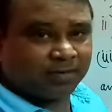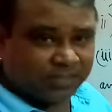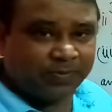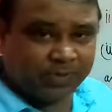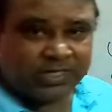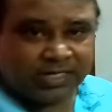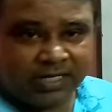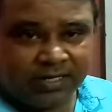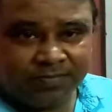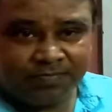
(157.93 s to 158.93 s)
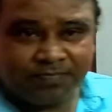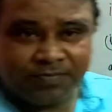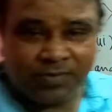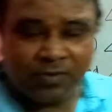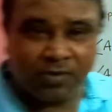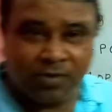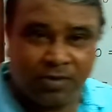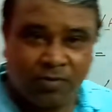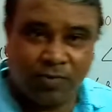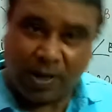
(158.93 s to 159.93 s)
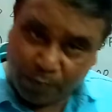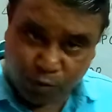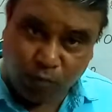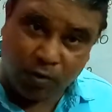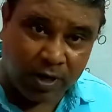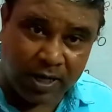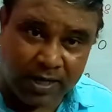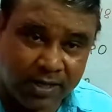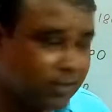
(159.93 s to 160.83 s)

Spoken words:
CBSE. We have proved already